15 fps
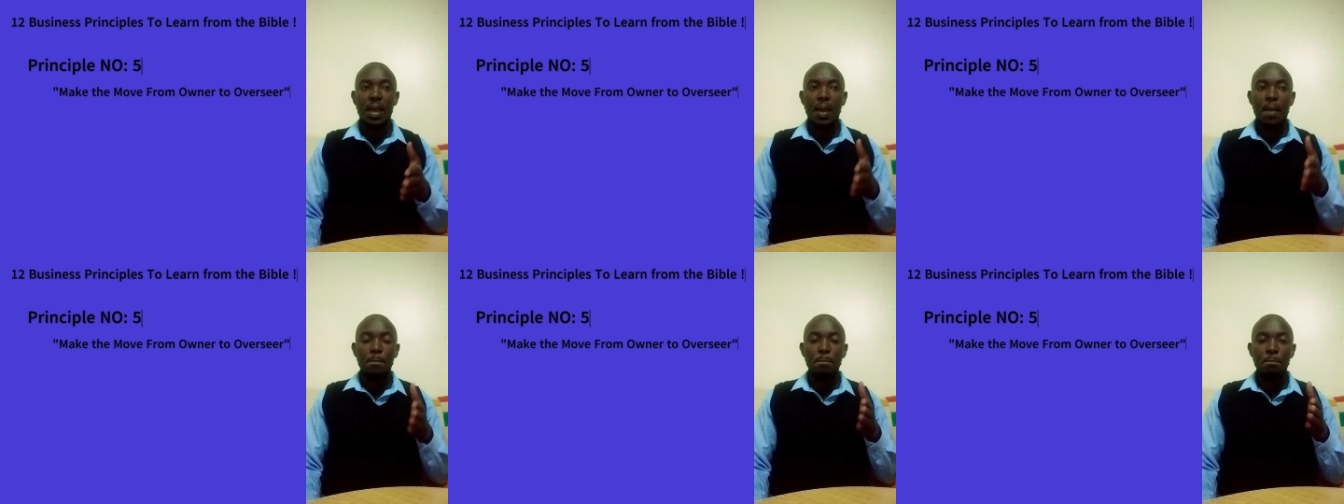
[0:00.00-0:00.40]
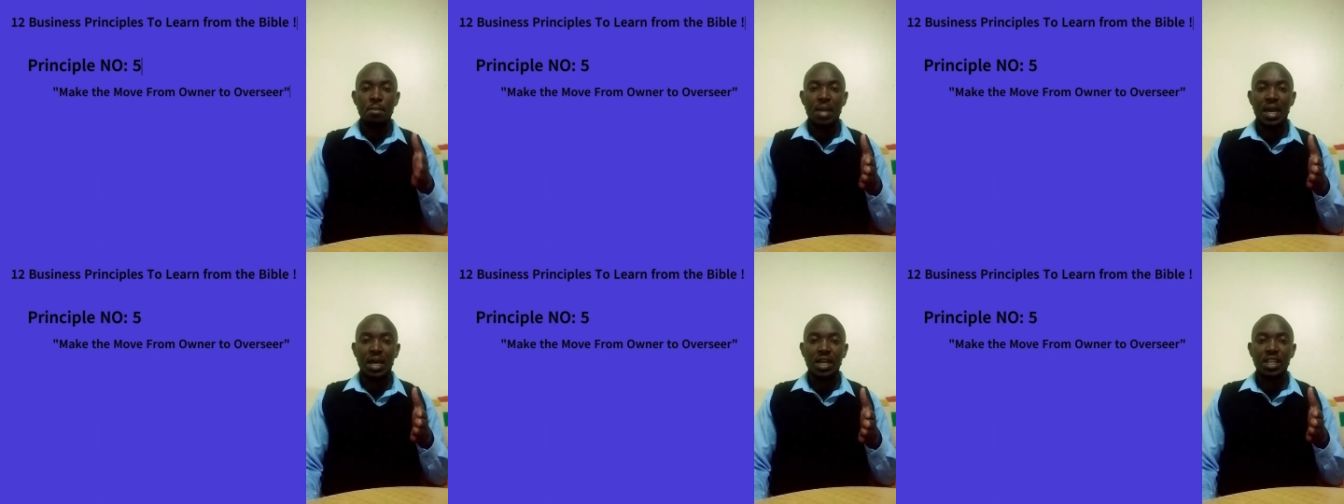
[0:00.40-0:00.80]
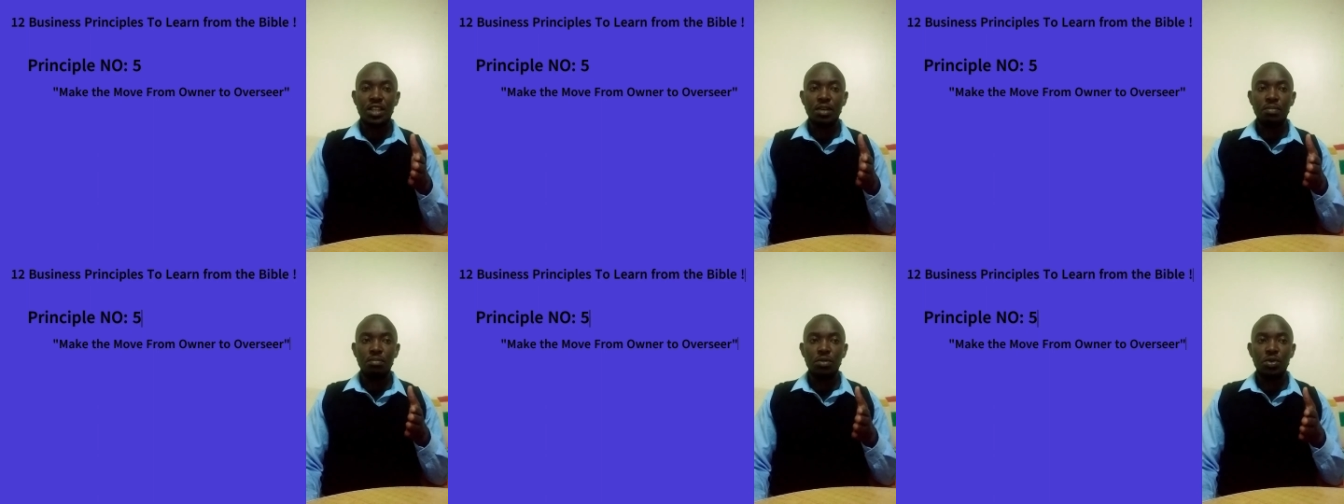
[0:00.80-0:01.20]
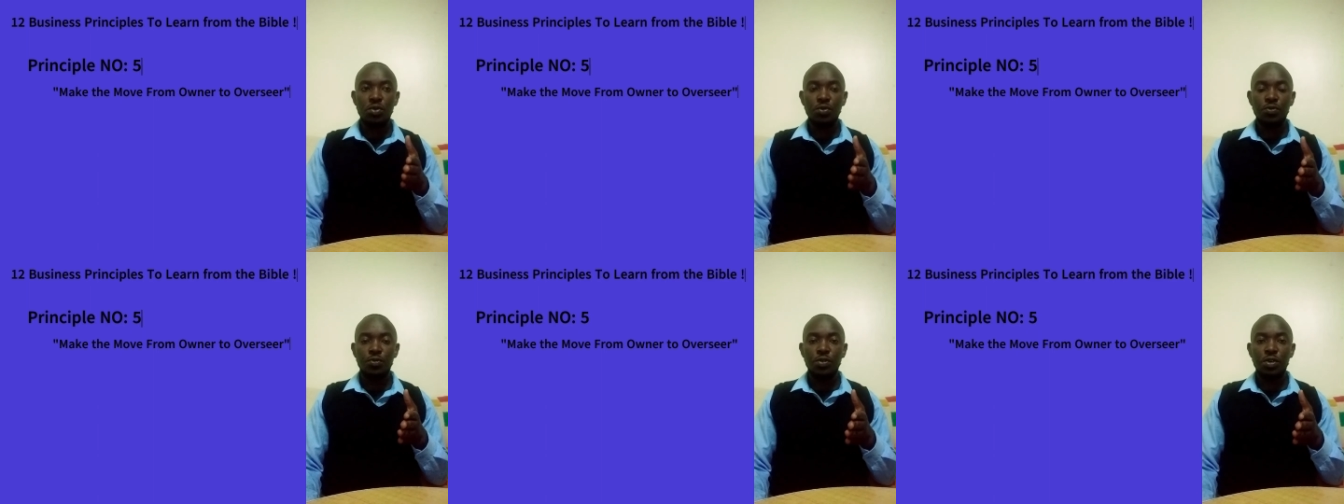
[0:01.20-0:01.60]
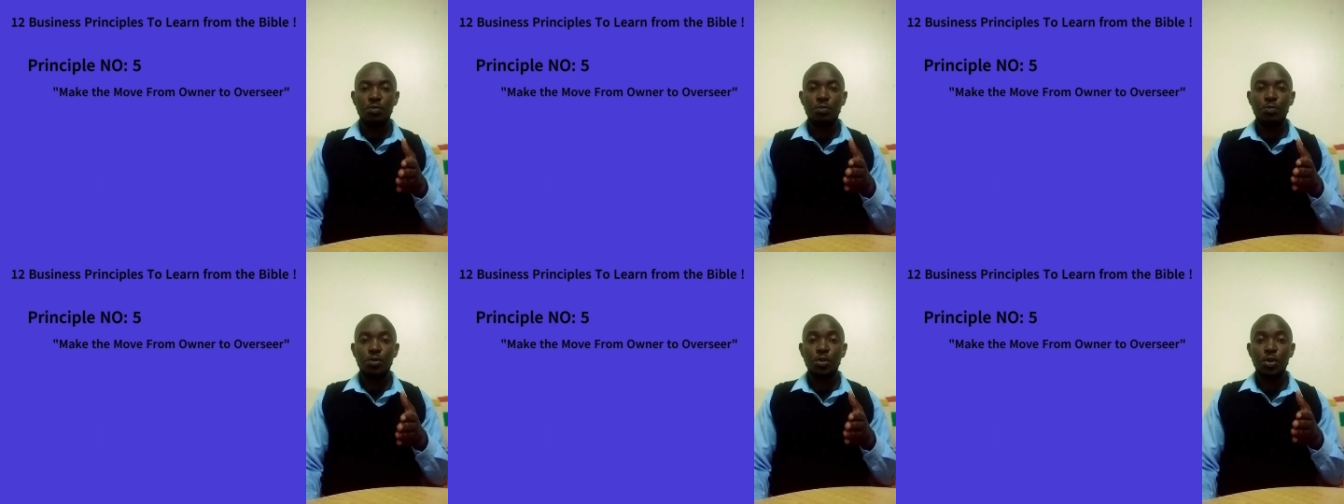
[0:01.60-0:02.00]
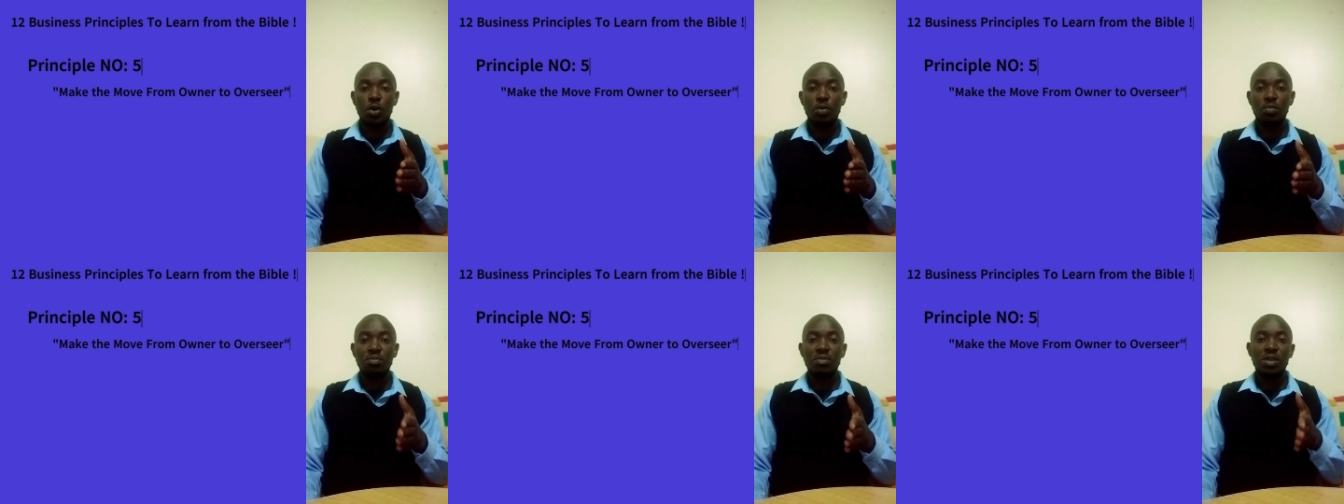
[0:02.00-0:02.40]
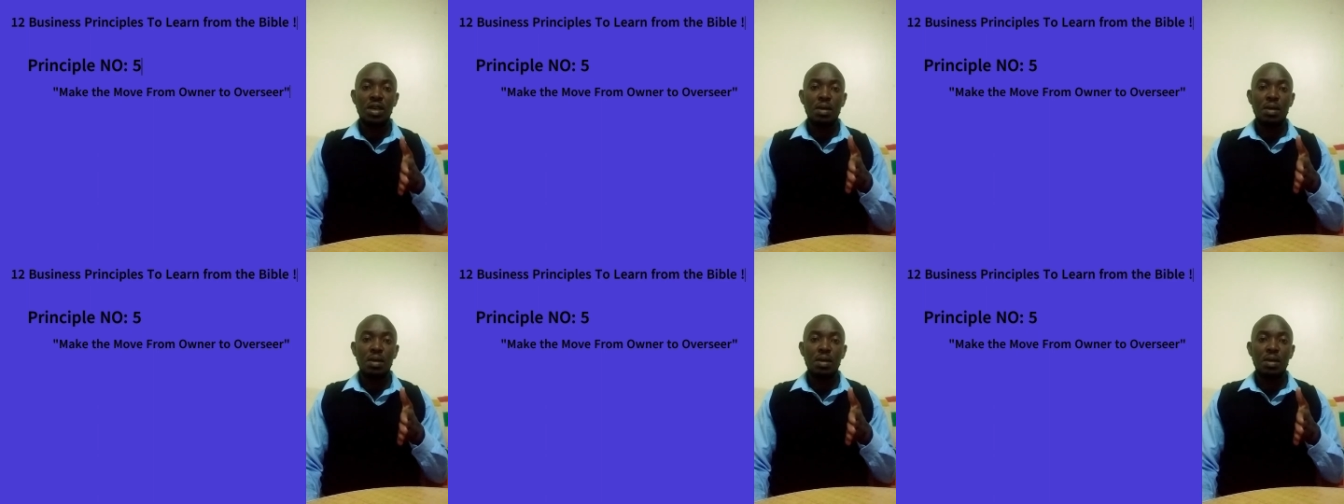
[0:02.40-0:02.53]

make the move from